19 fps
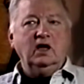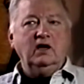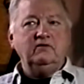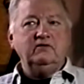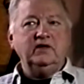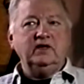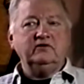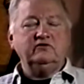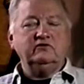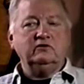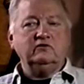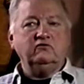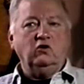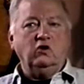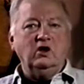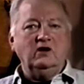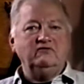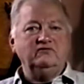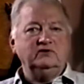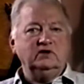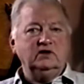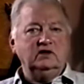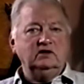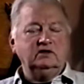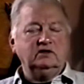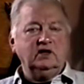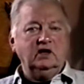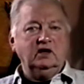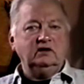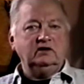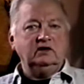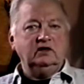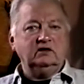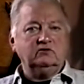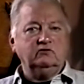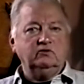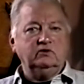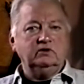I've had sort of off and on
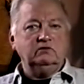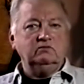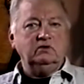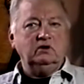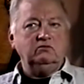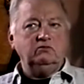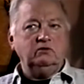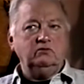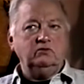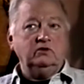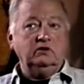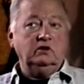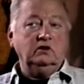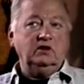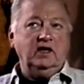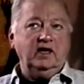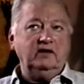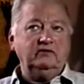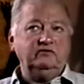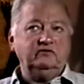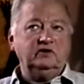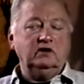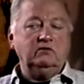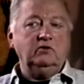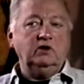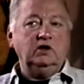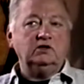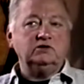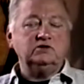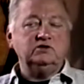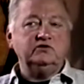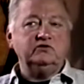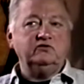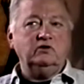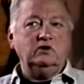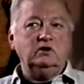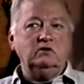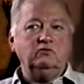contact with him. I remember the last time I actually
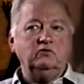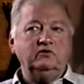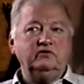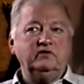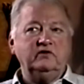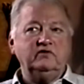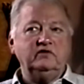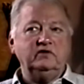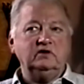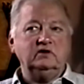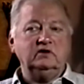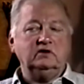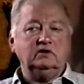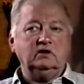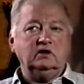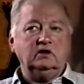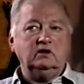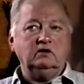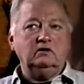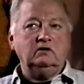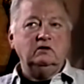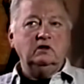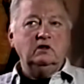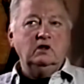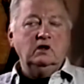saw him was, I think, a